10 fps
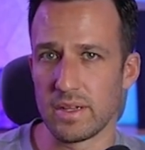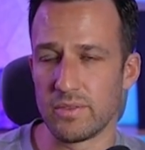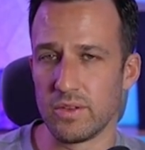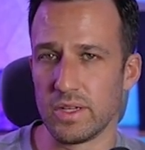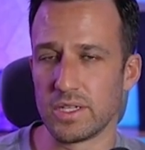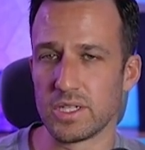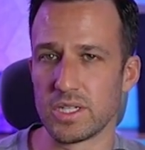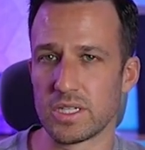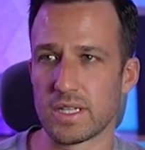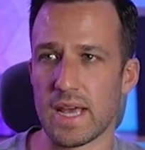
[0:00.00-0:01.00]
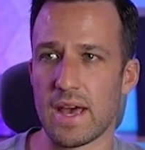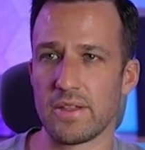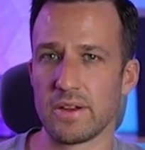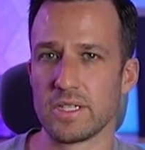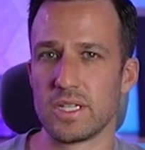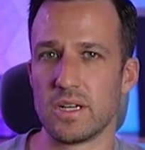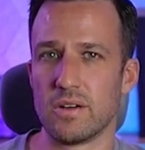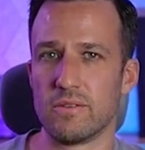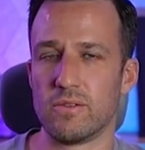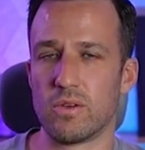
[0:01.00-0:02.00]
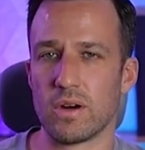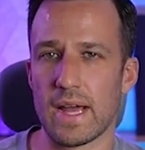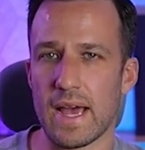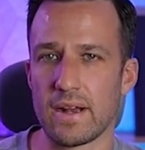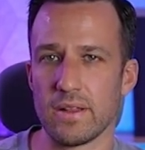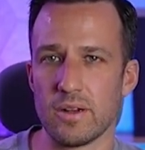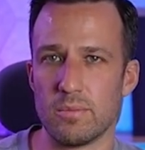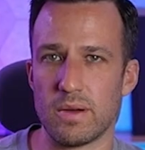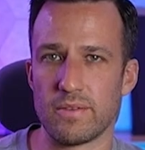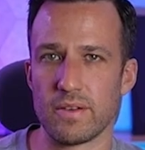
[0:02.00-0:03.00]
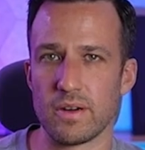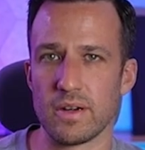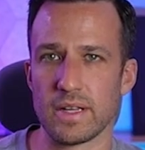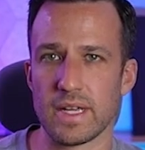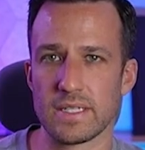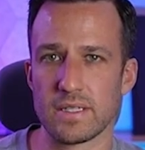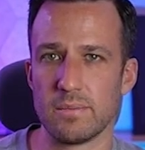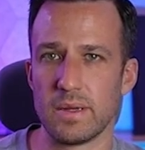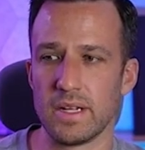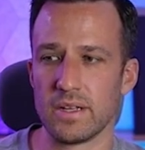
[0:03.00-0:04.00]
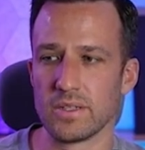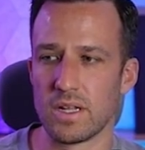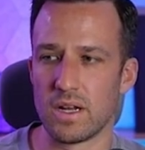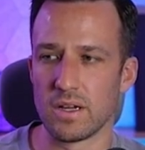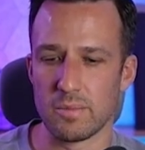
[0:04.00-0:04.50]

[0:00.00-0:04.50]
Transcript: If you need to just gather yourself or add a little buffer in case the meeting goes long,